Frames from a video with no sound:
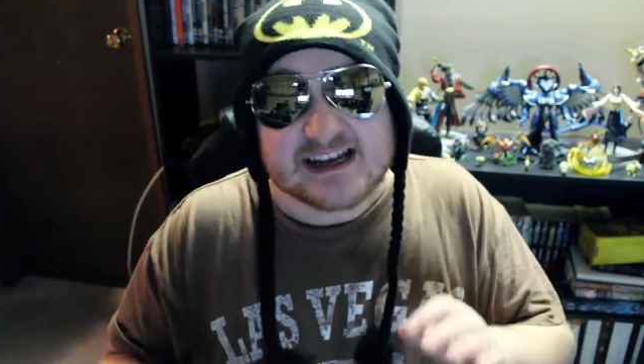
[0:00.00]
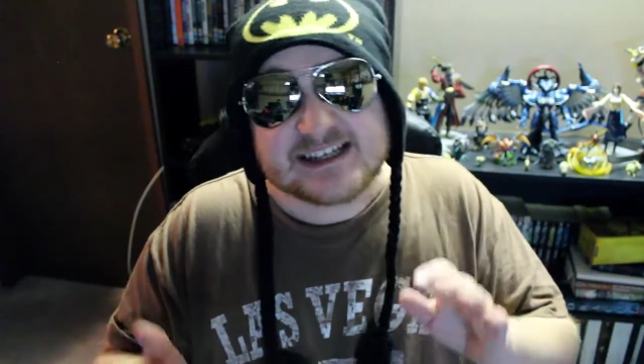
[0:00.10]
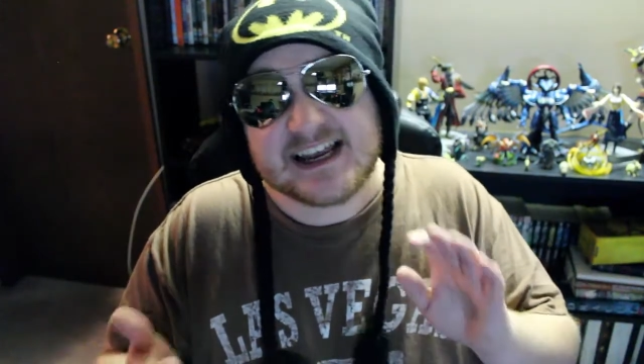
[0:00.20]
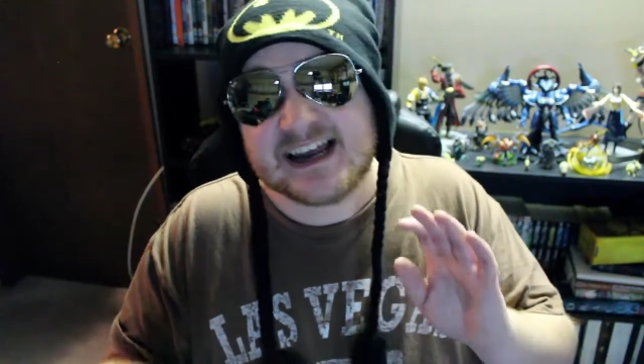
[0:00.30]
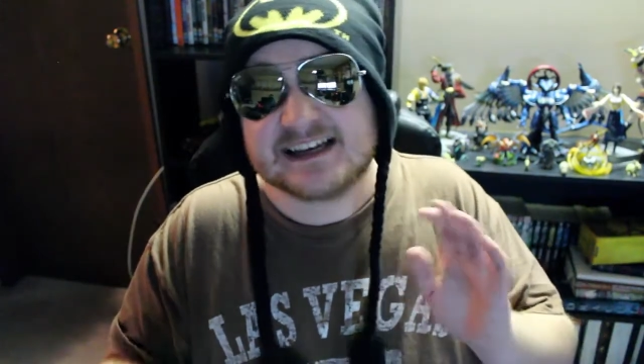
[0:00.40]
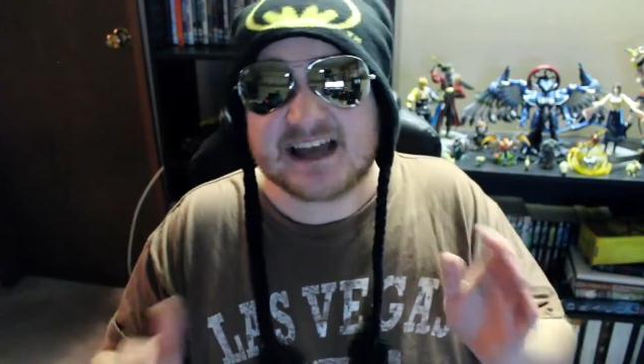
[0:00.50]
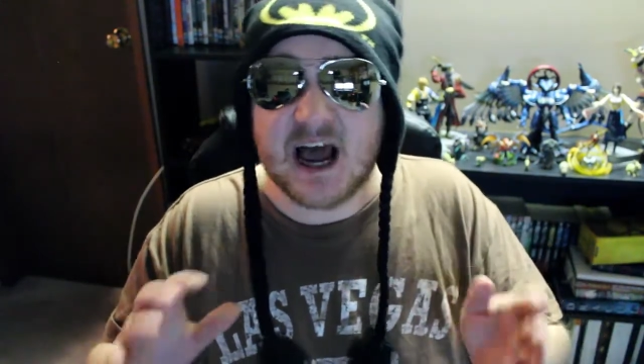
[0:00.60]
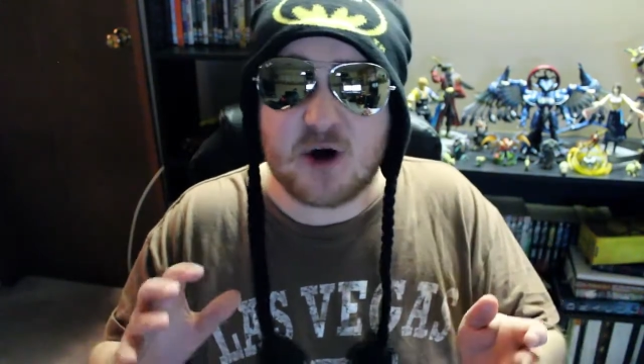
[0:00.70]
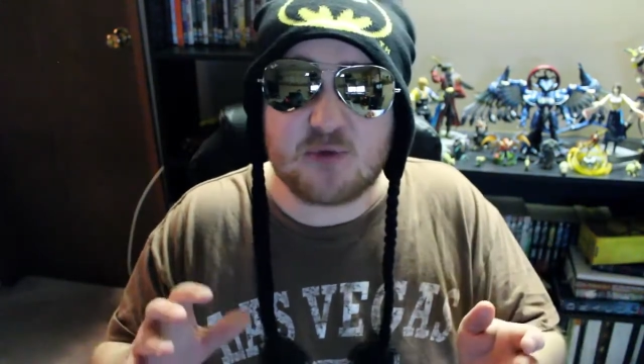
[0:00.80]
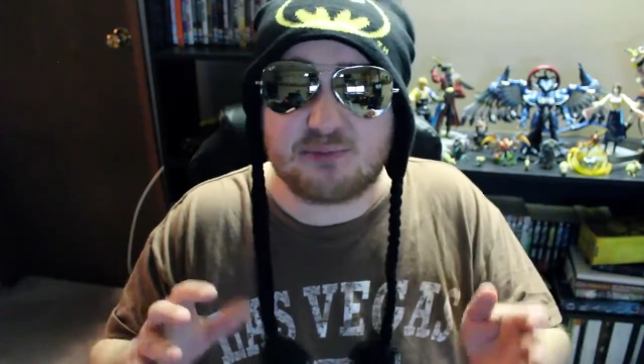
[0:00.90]
seeing as
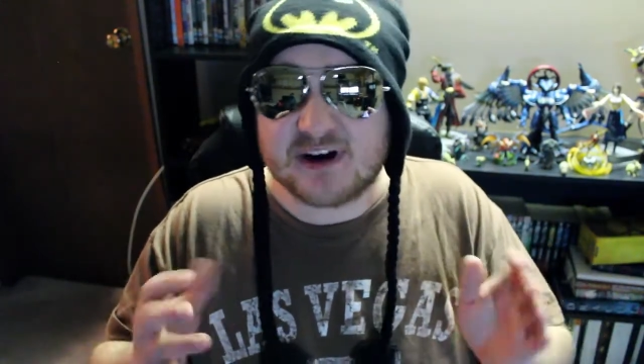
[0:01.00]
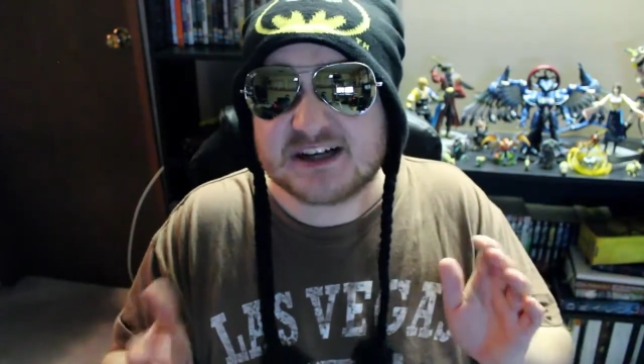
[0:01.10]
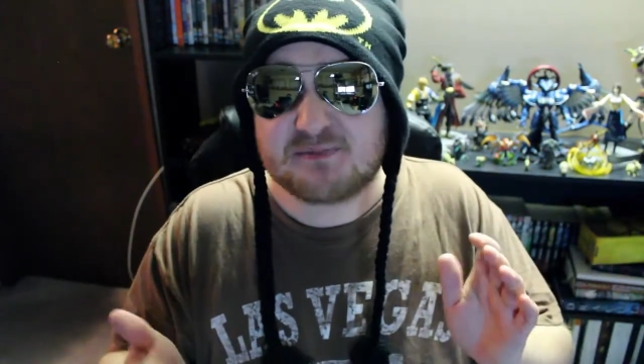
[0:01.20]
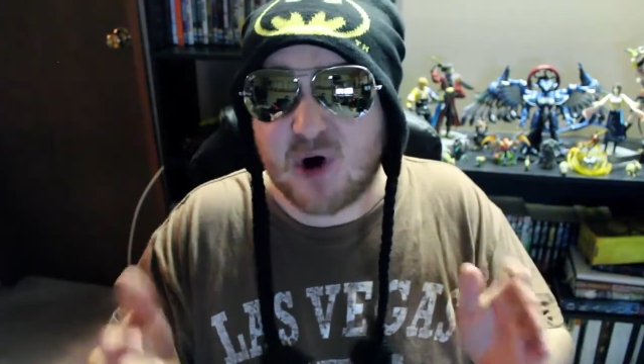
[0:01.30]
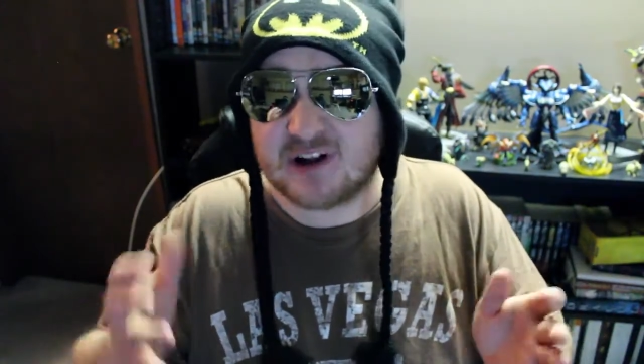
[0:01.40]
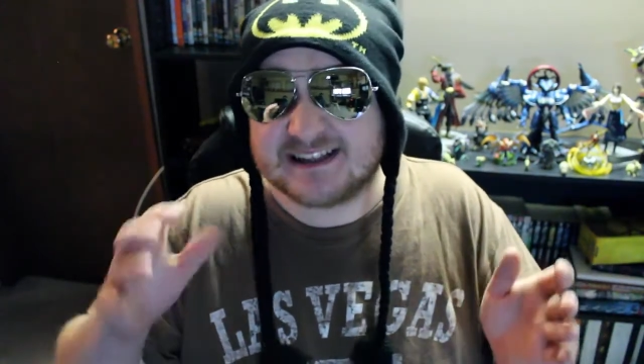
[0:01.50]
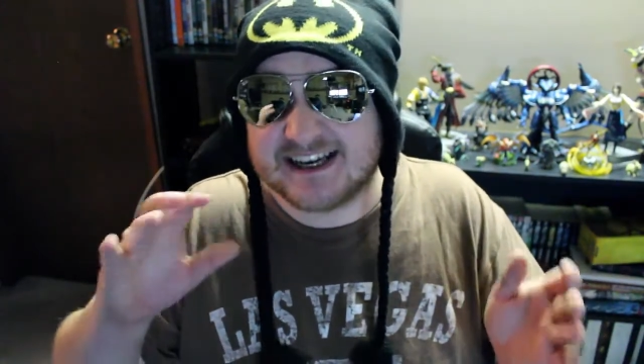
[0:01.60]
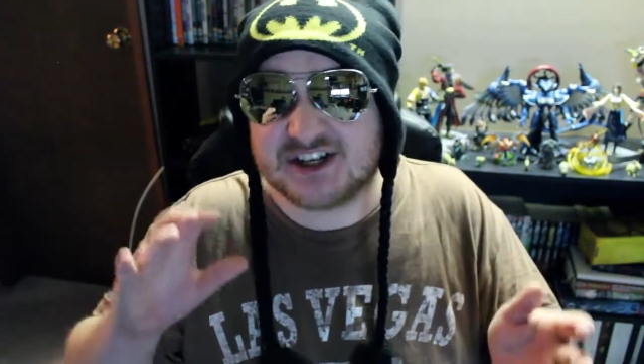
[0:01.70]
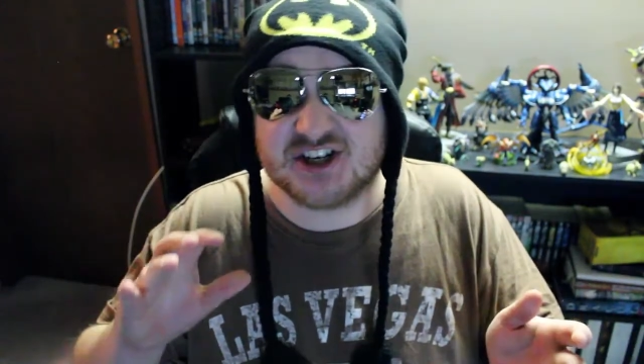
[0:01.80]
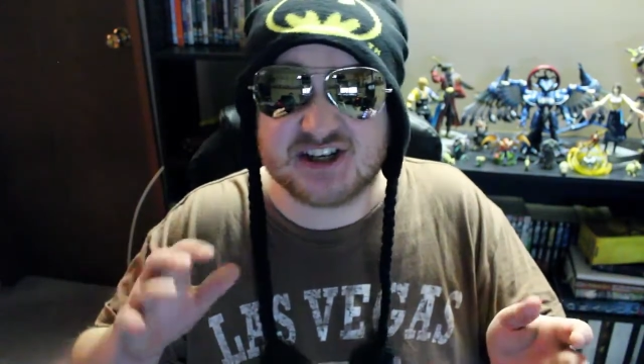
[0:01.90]
how British
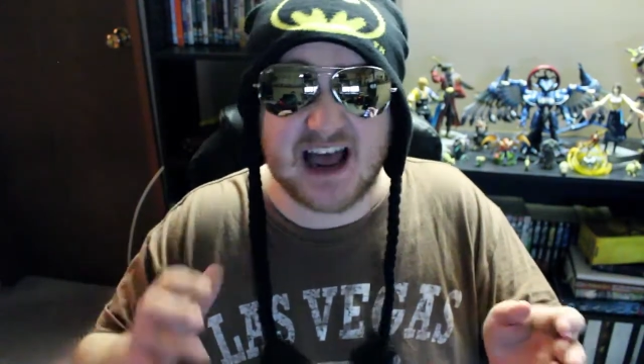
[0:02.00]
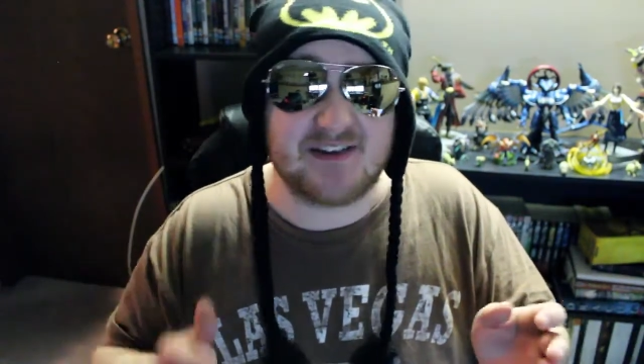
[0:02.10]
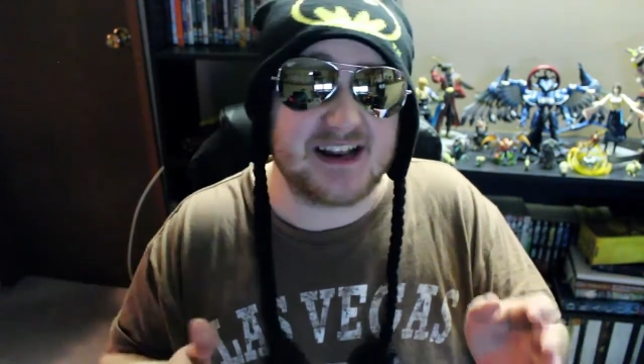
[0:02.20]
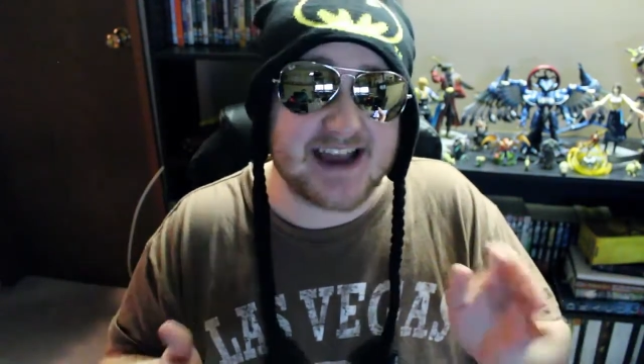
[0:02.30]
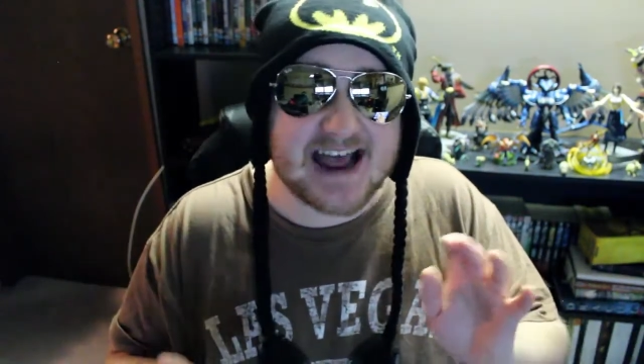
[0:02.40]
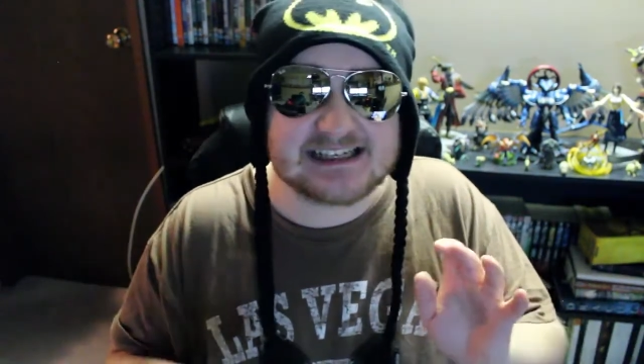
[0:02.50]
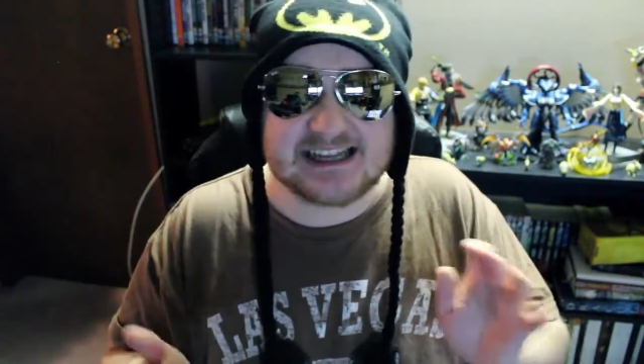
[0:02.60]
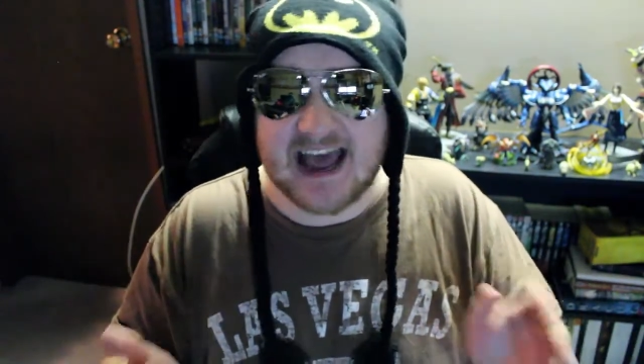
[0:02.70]
politicians have a nasty